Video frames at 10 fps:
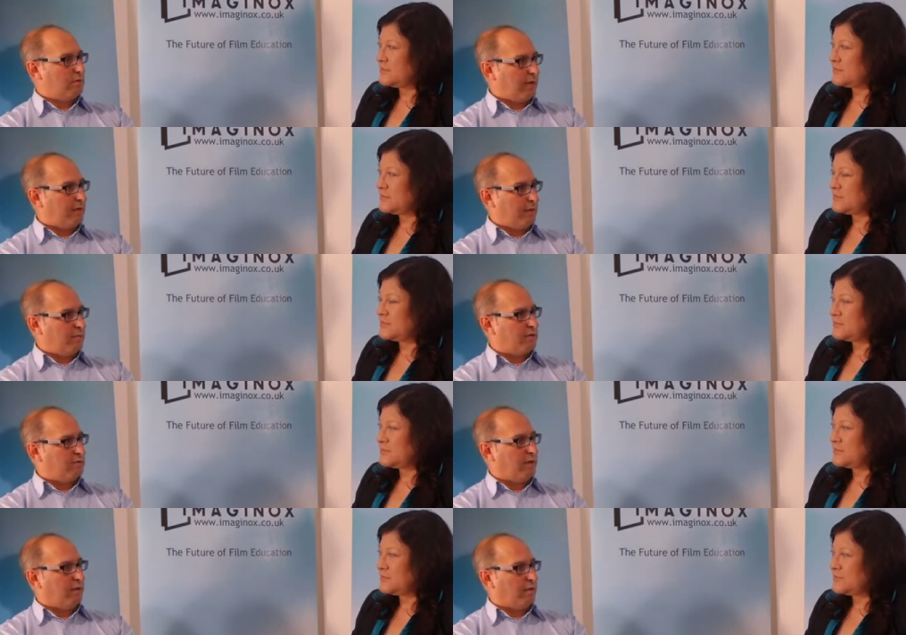Speaker 1: can
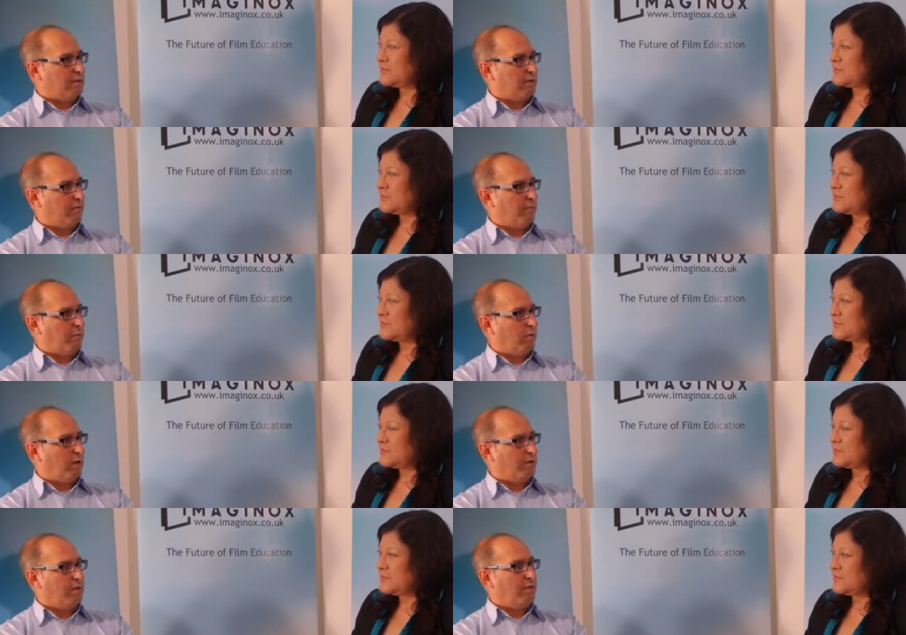demonstrate that they're
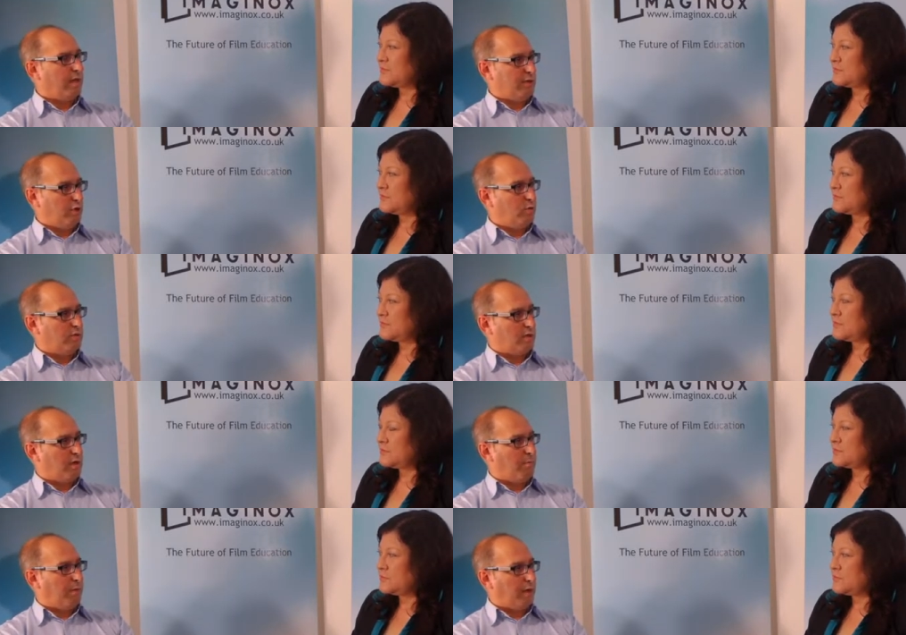self-employed, then you as a
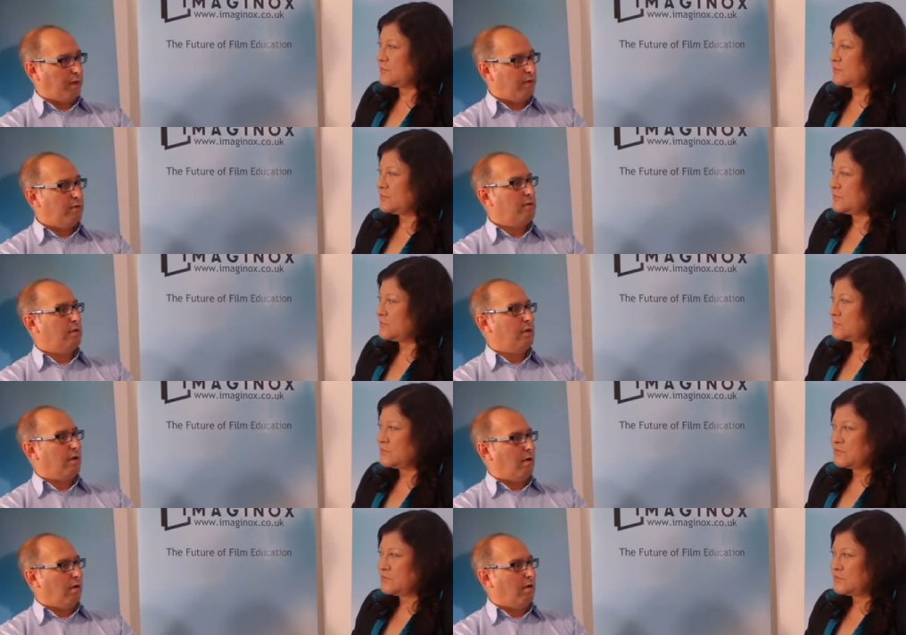company
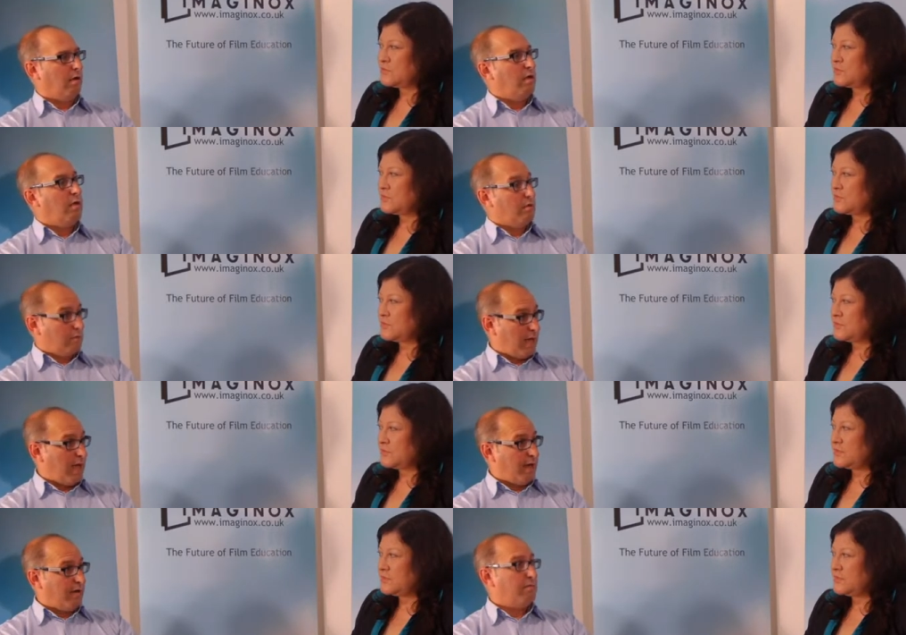
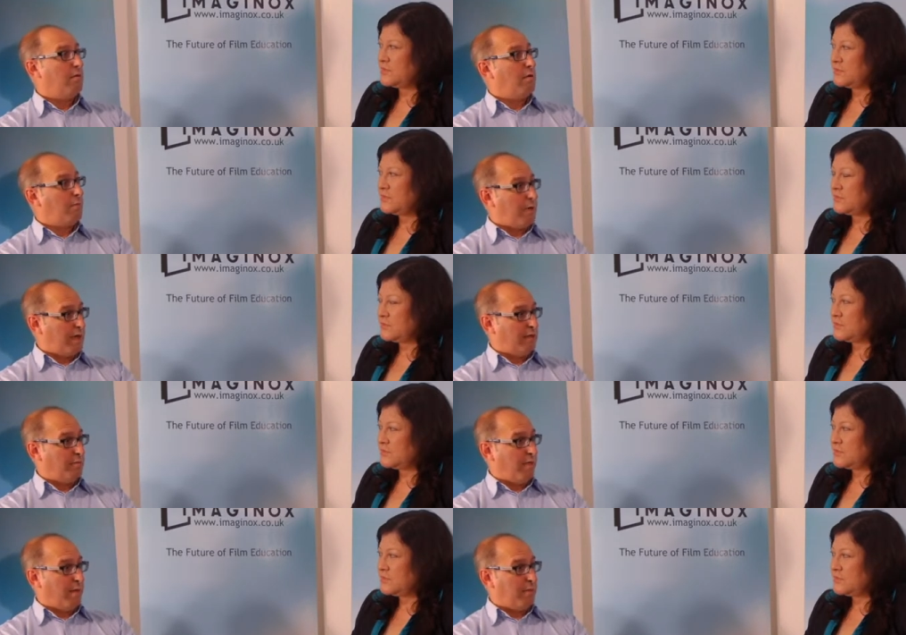can pay
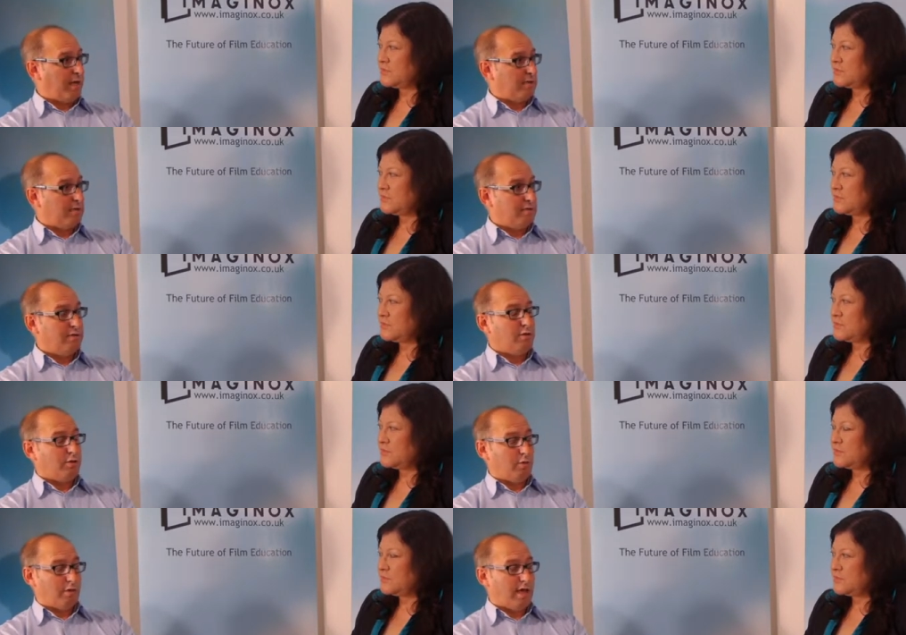them on that basis.
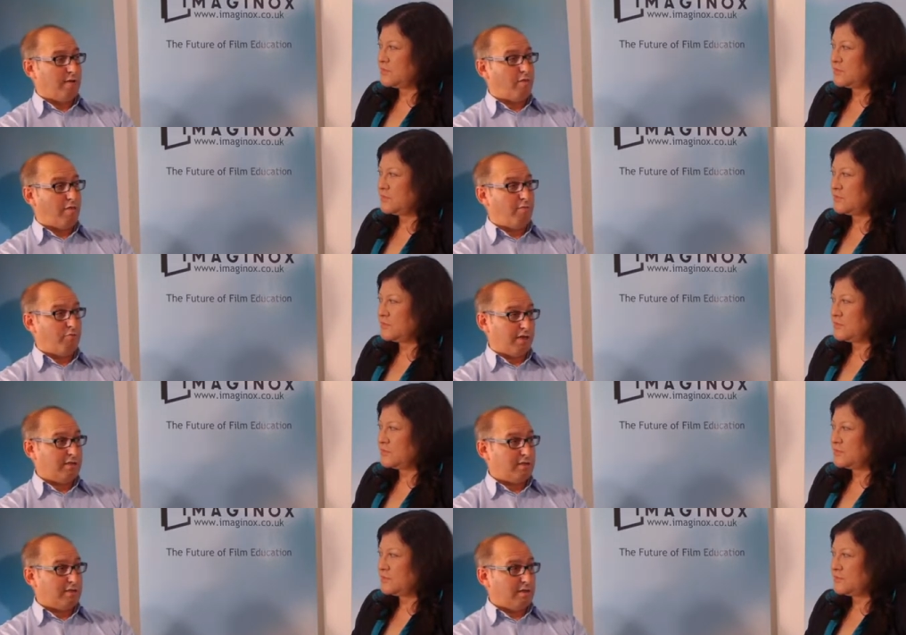You can run the
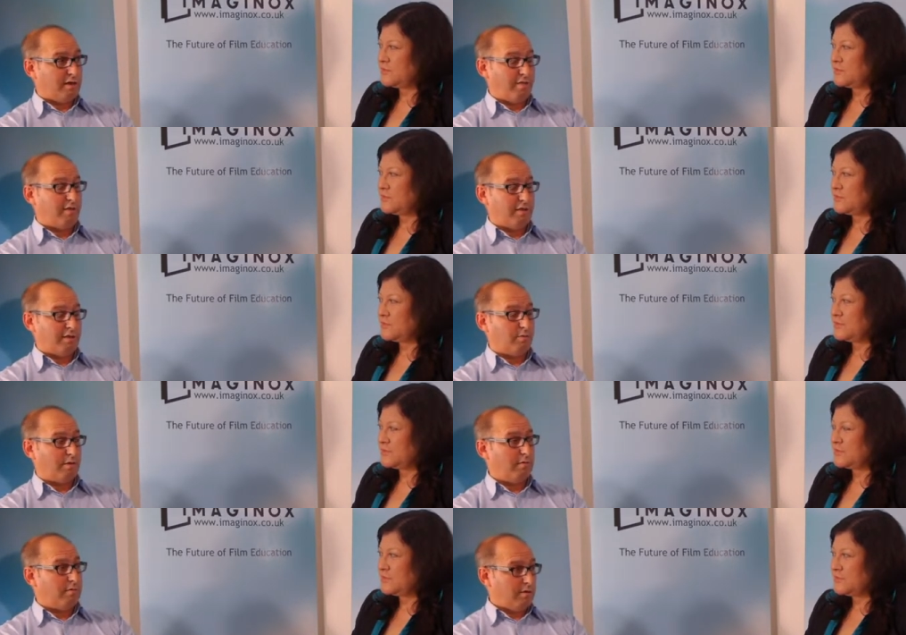risk, and I've had this
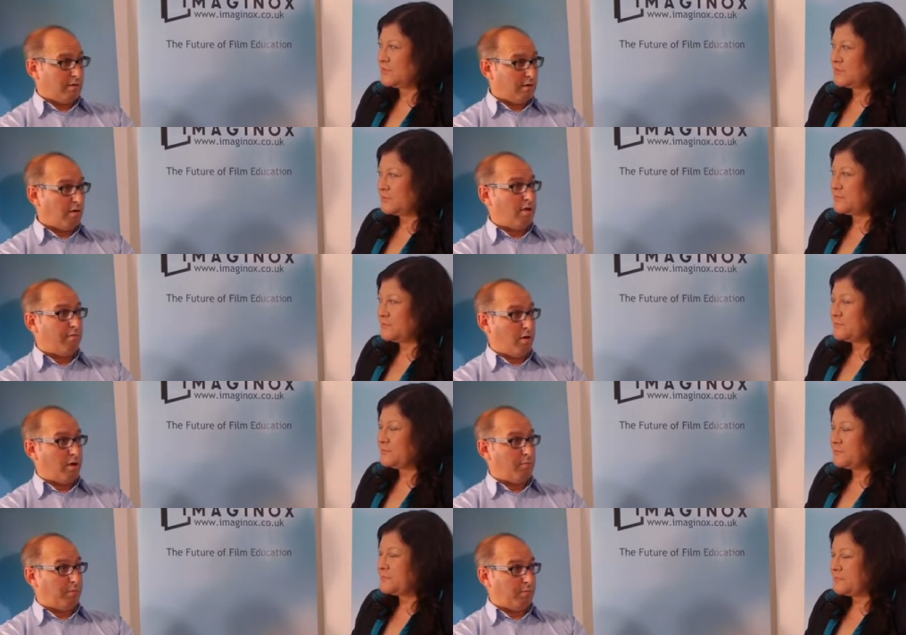with a client of
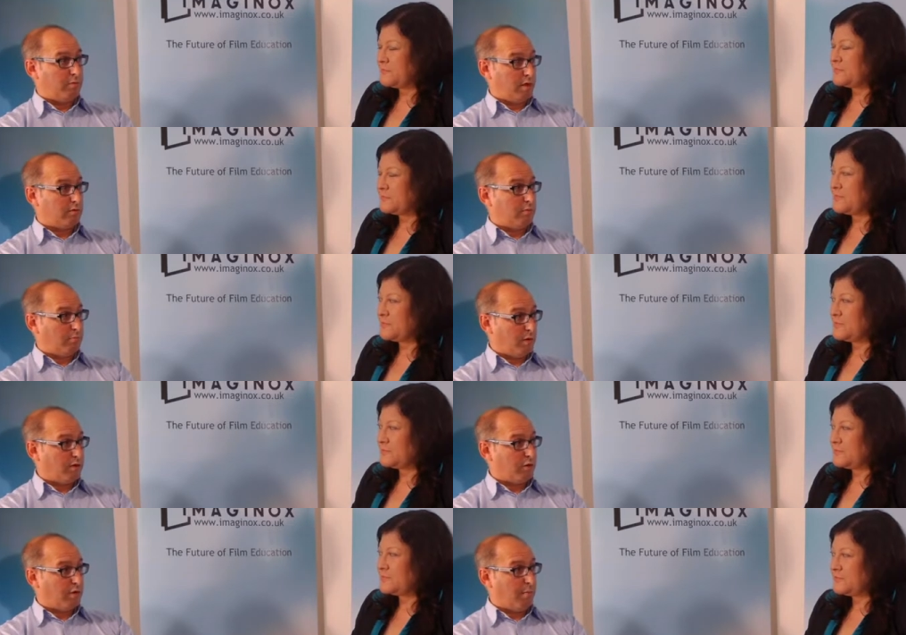mine, a big
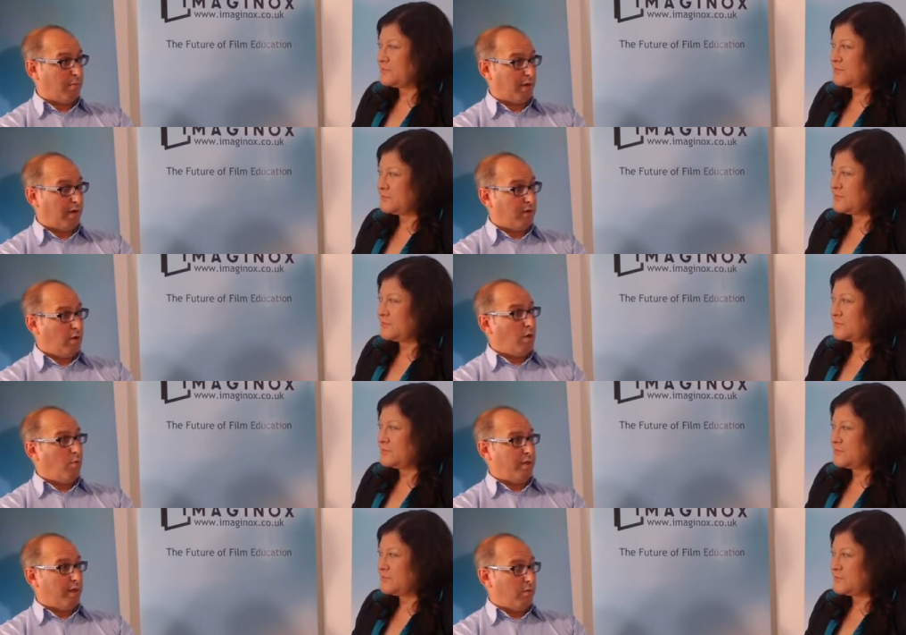production company,
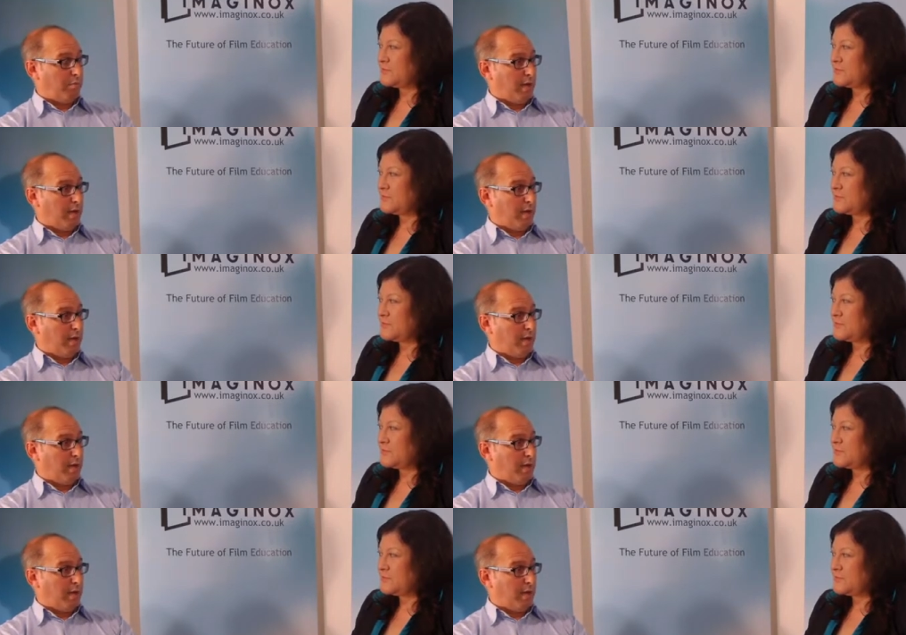where they were